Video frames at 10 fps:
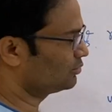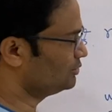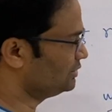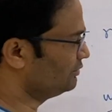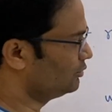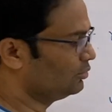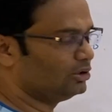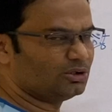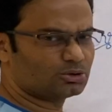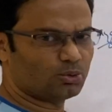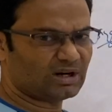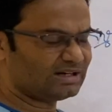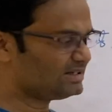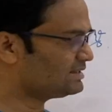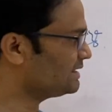to 0. So what
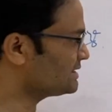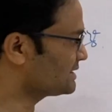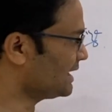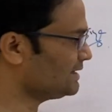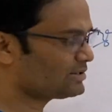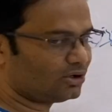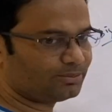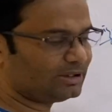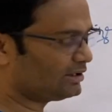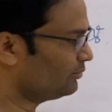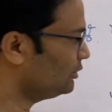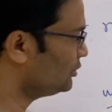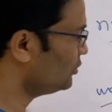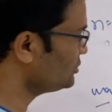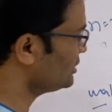is the size of that windows?